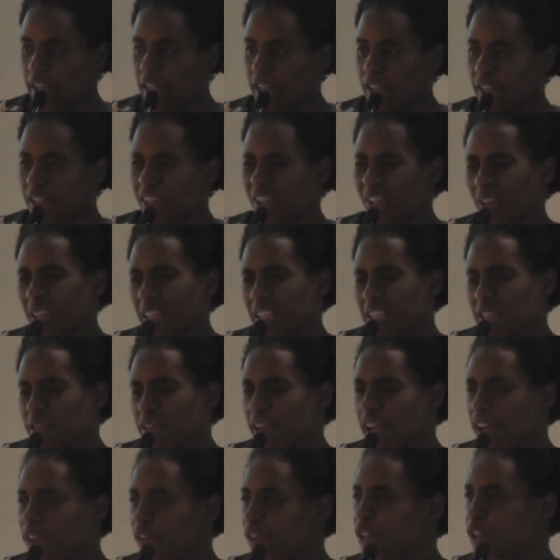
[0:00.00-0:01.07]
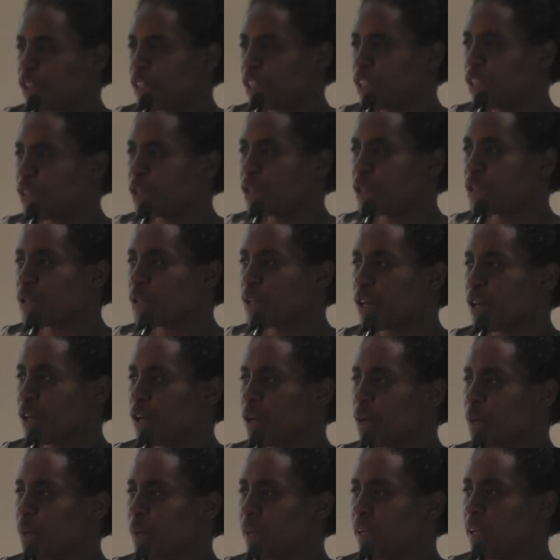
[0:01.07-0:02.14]
you know, that's 500 years
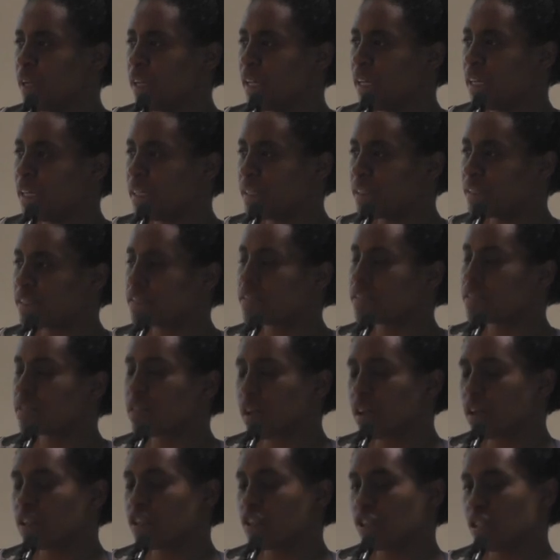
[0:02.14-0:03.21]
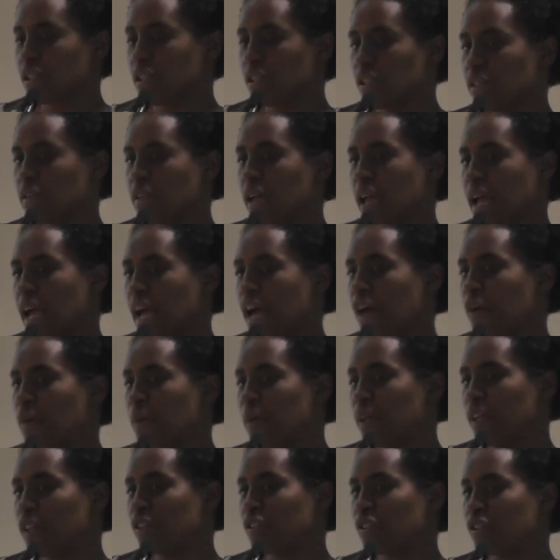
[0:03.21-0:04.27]
ago, but it is astonishing how
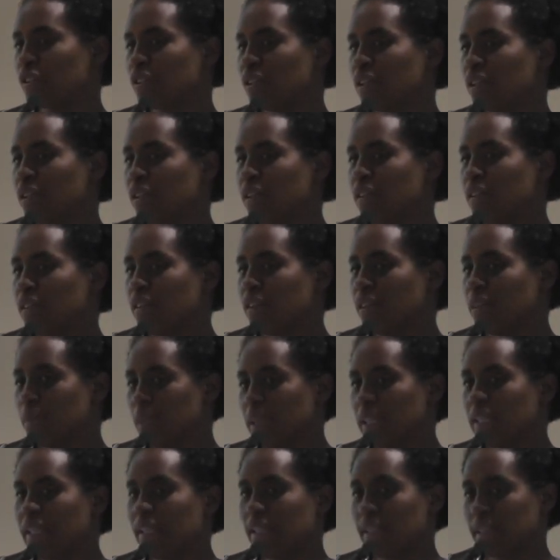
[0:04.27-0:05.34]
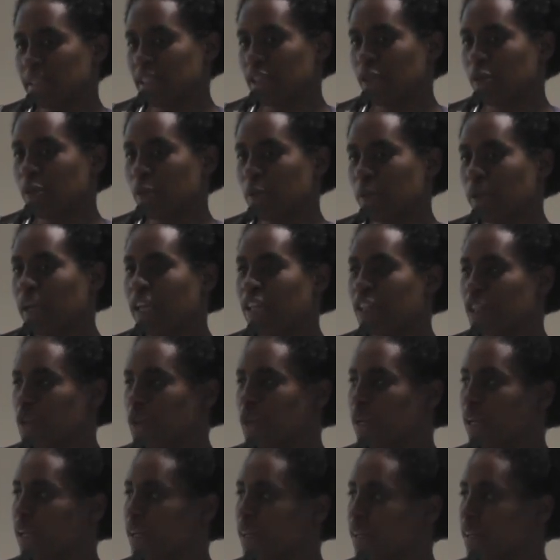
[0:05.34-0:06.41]
much the media is still
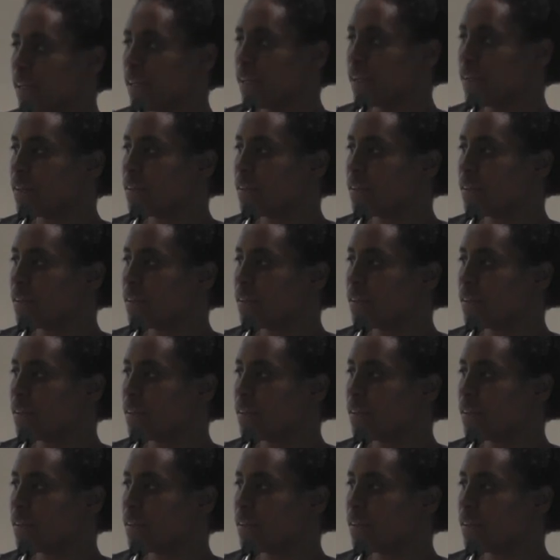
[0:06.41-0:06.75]
perpetuating